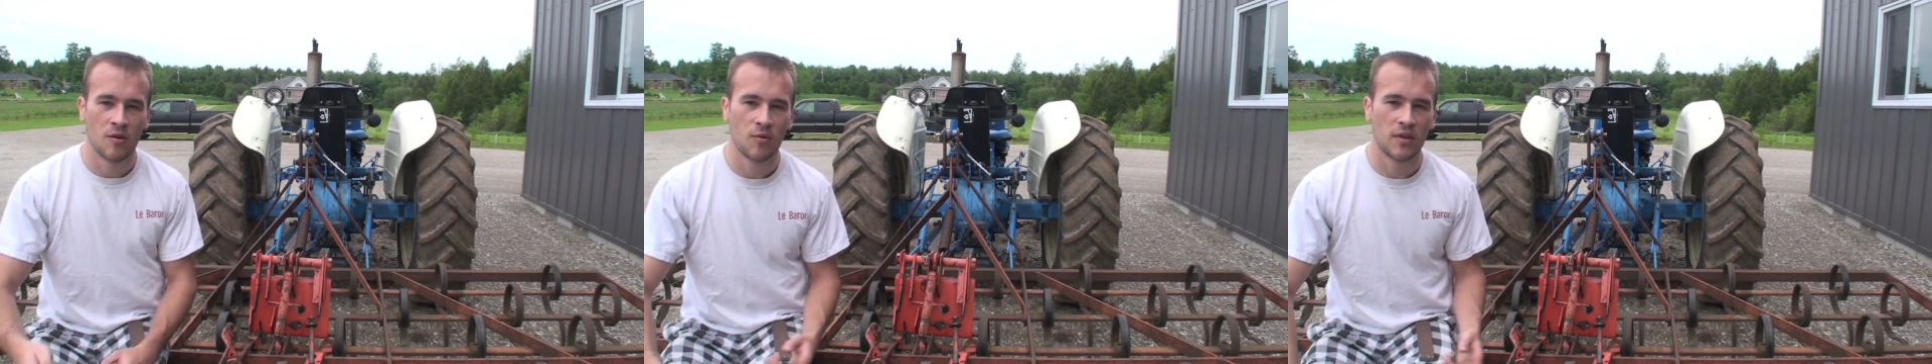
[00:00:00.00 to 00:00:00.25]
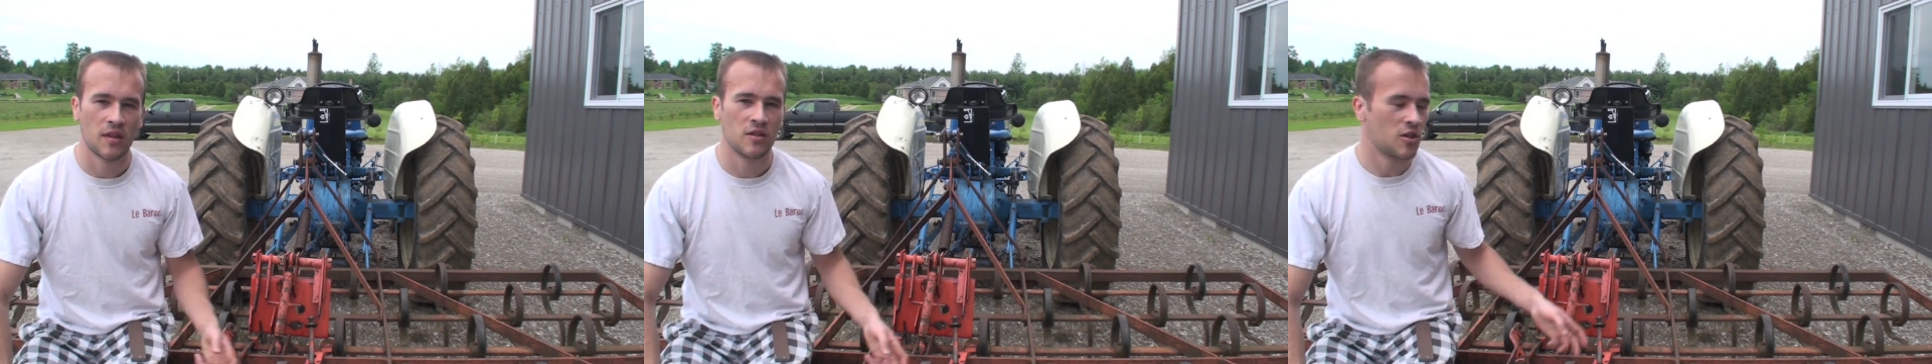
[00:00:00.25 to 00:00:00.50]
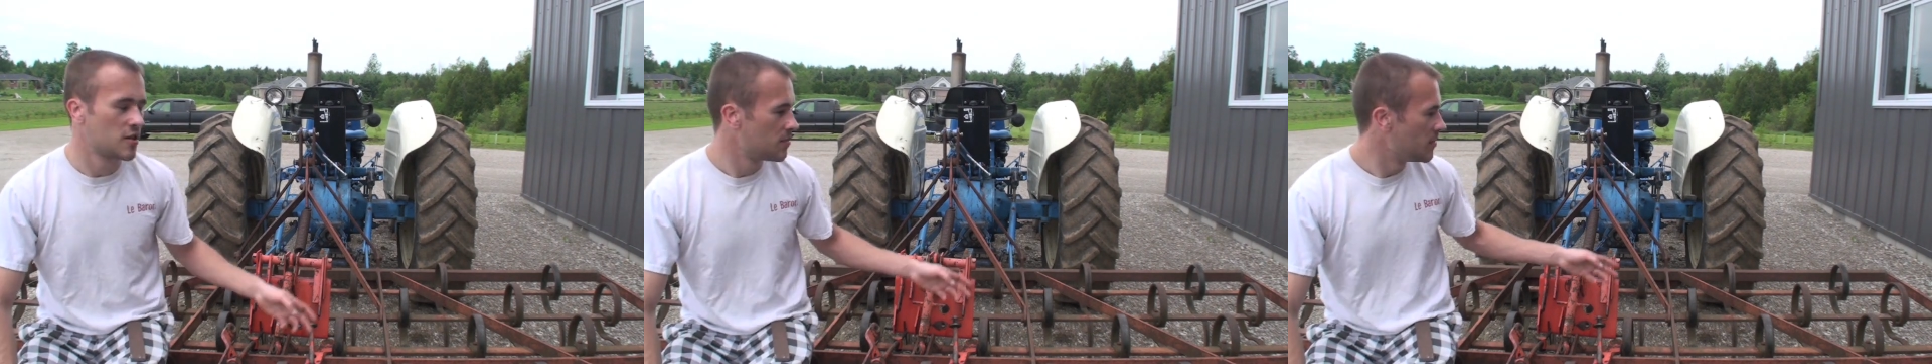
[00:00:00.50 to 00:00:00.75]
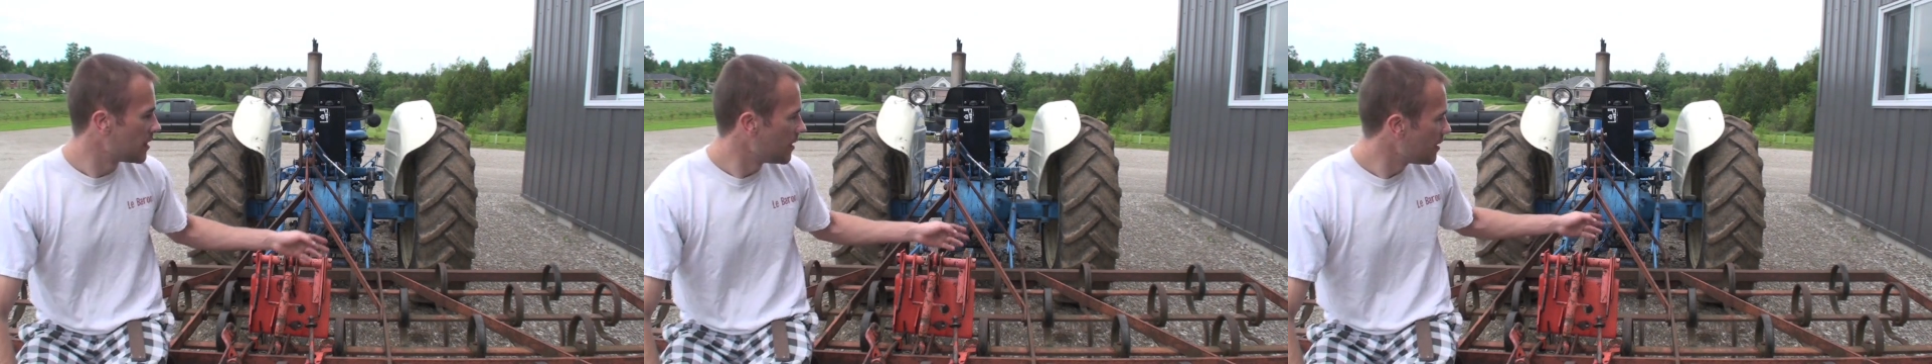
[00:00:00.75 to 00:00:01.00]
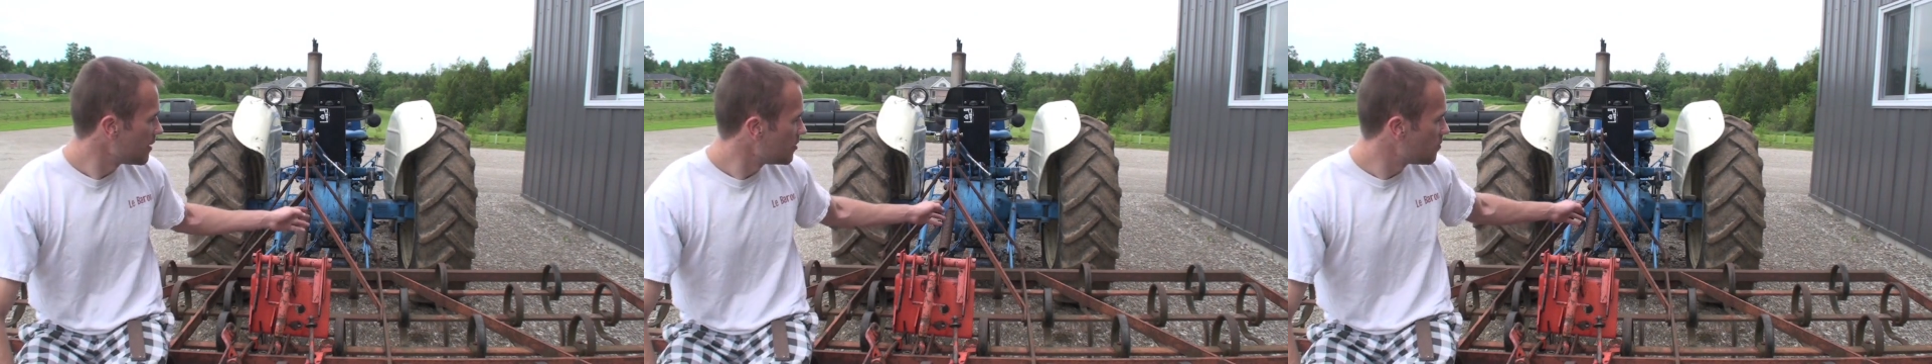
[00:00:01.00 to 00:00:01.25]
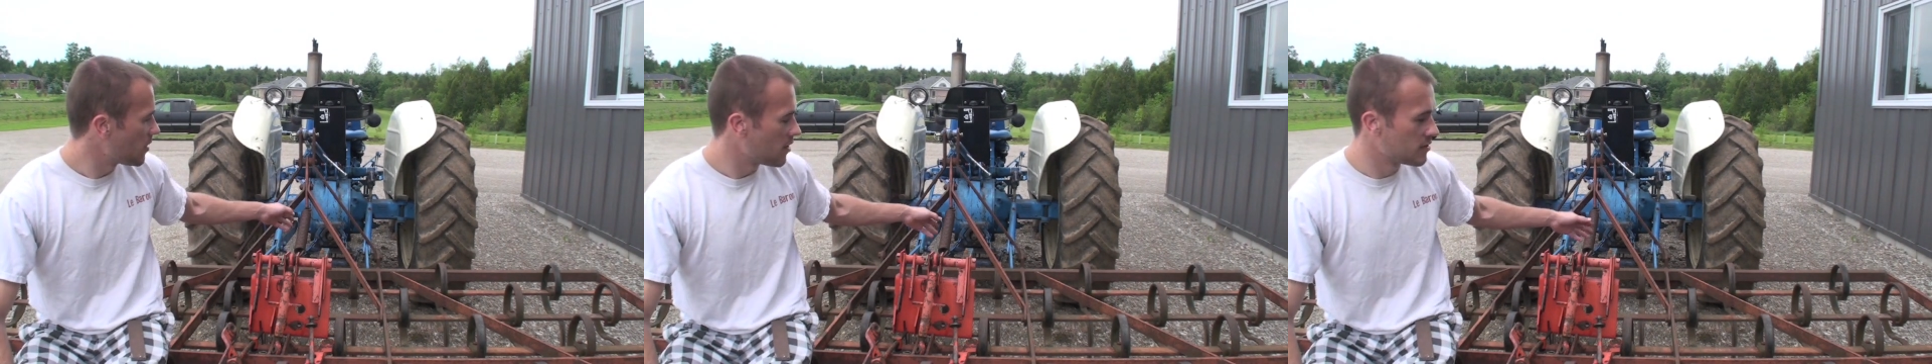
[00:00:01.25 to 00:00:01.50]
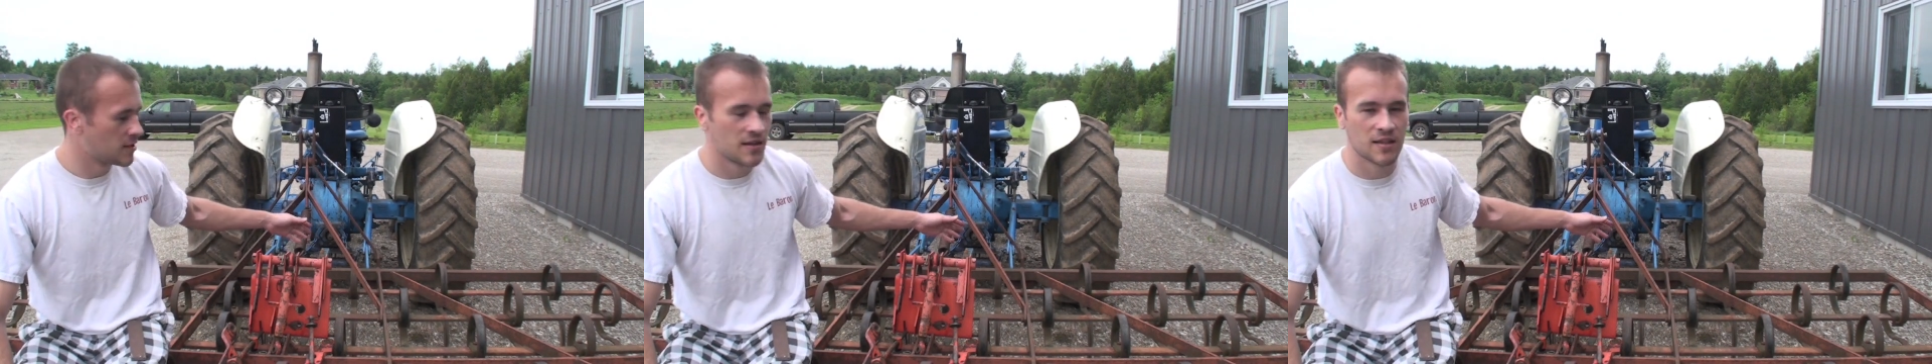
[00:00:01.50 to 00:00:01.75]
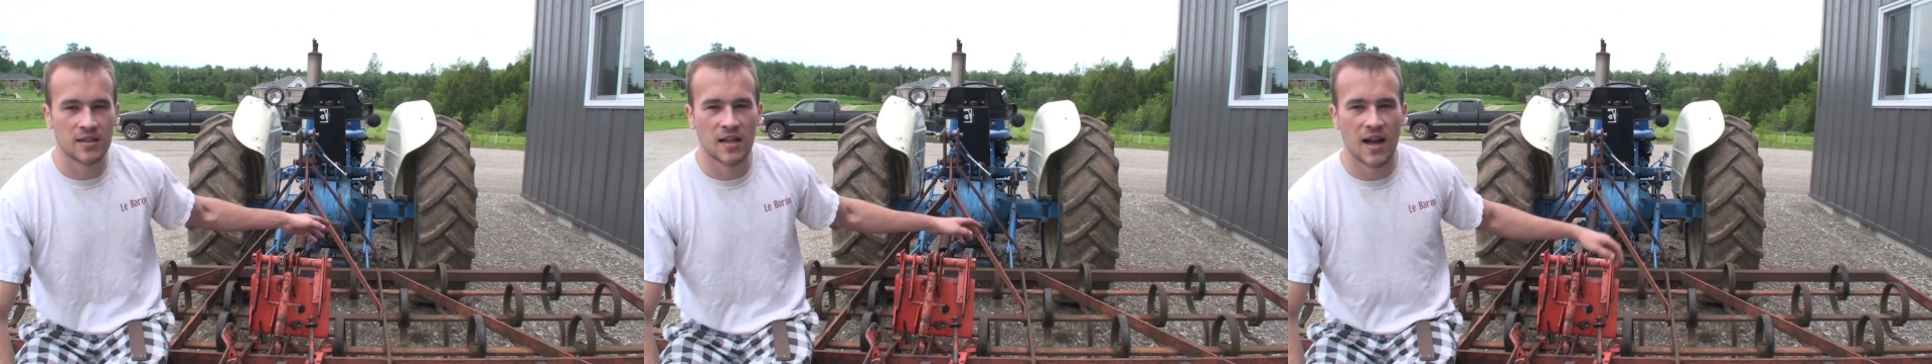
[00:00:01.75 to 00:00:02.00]
With adjustment linkage bars
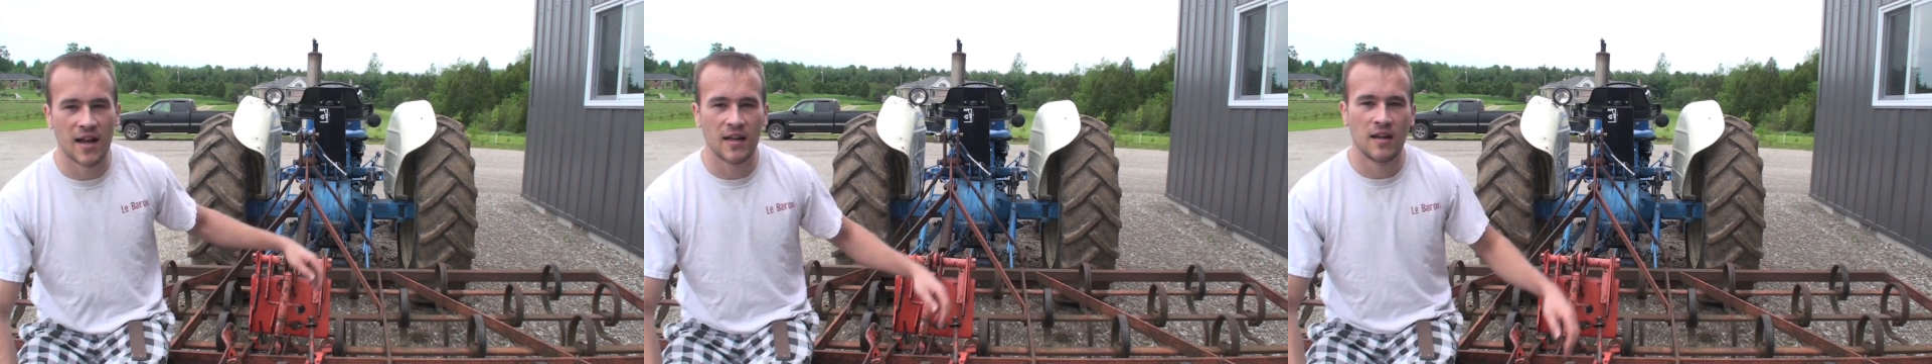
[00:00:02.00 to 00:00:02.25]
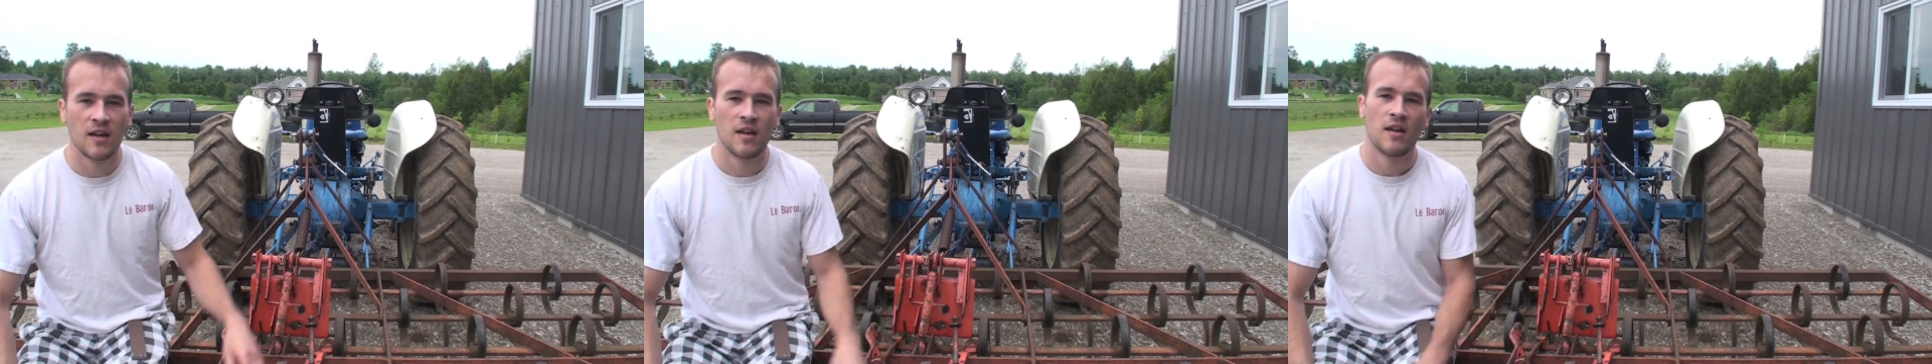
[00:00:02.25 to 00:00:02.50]
on the side,